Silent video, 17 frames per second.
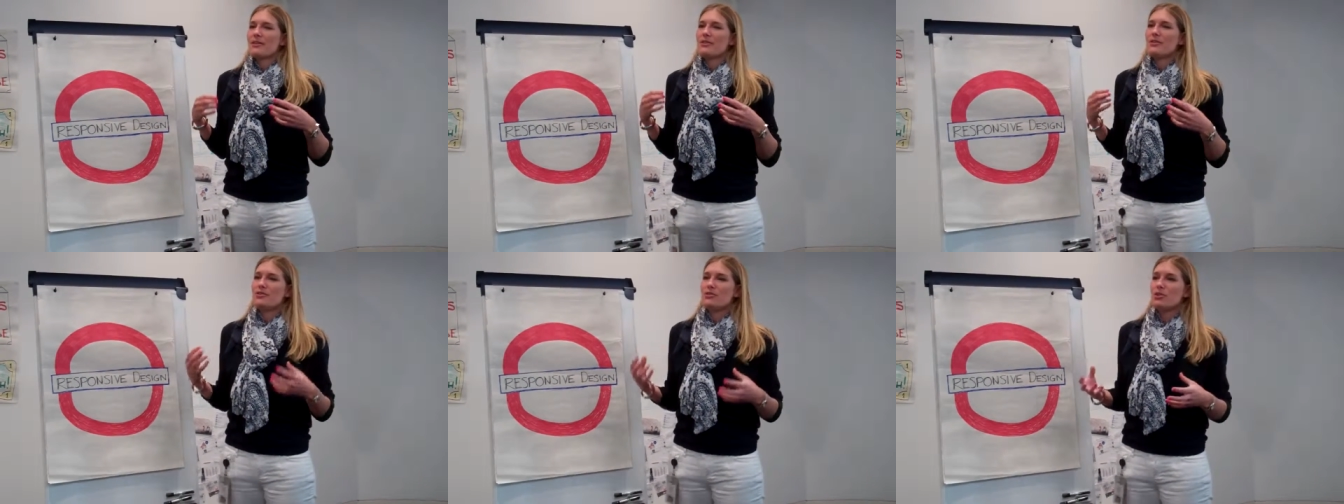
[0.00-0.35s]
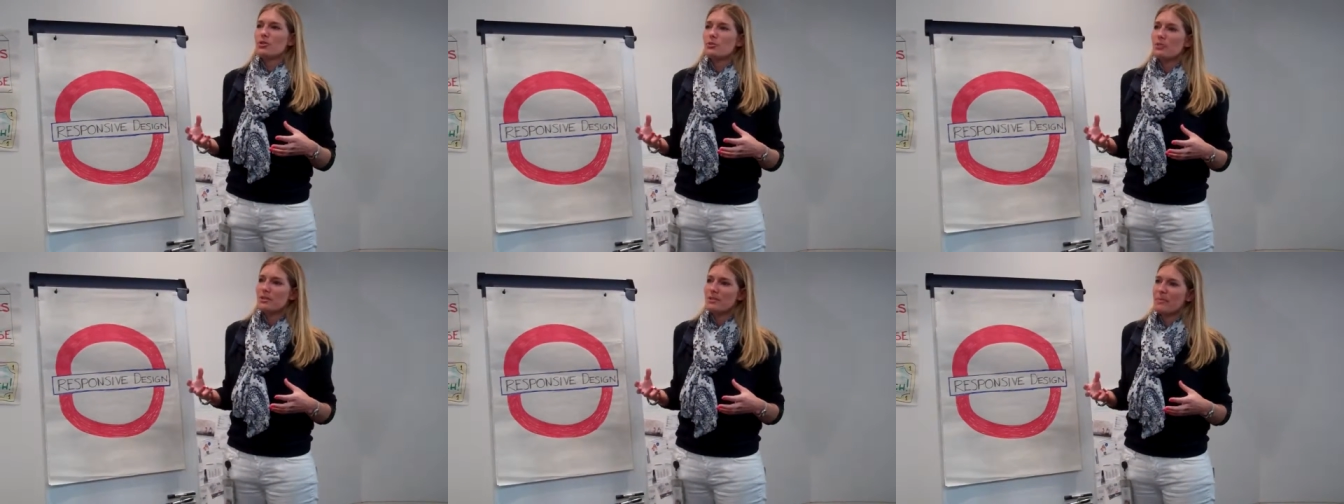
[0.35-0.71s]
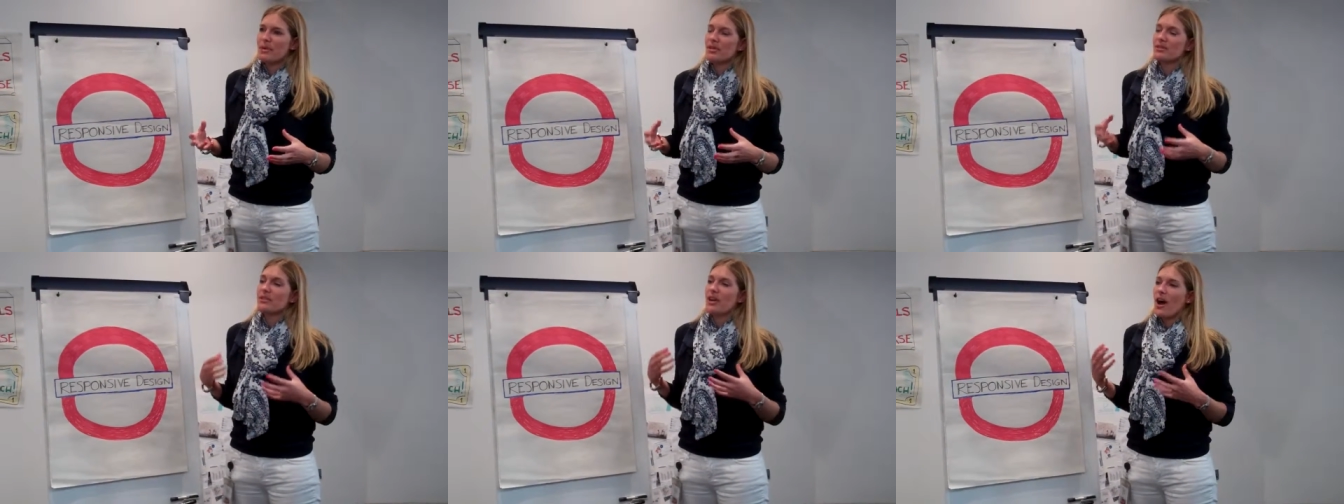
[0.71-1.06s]
The tube was
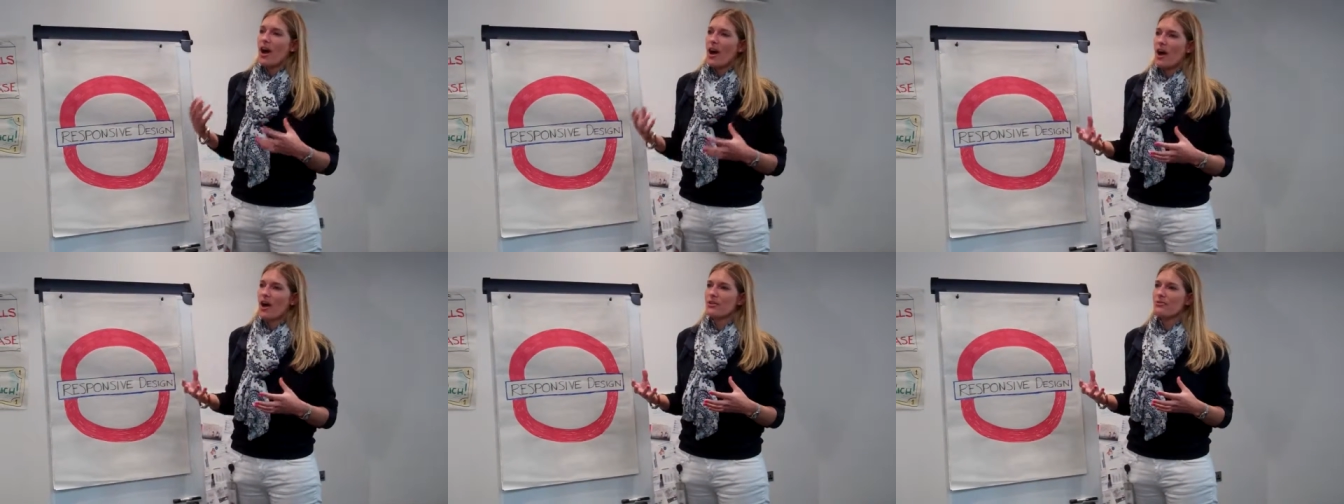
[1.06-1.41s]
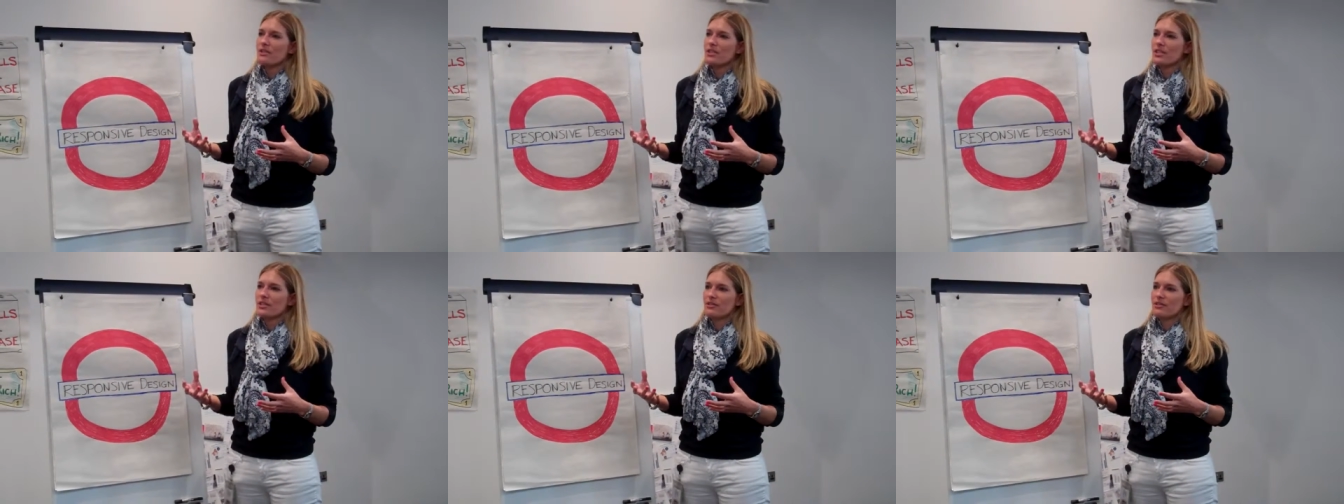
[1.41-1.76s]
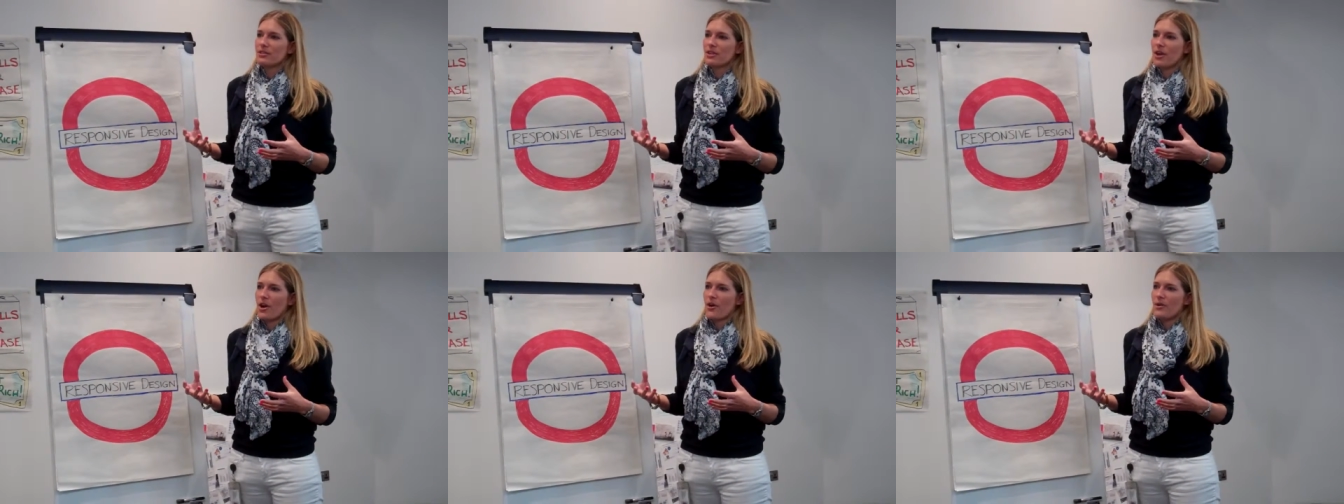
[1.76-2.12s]
built 100
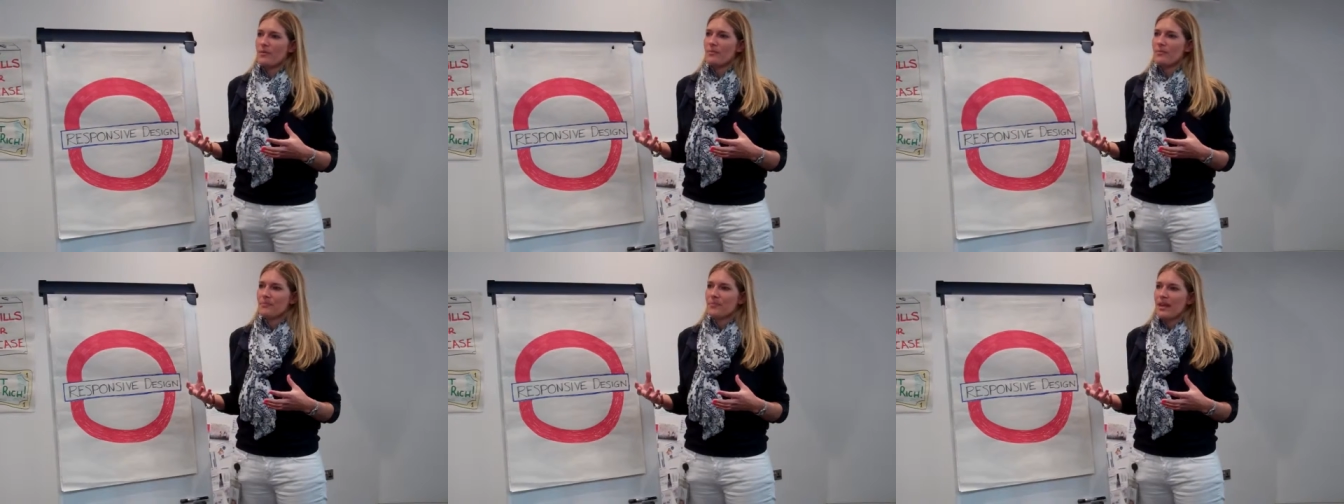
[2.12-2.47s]
years ago,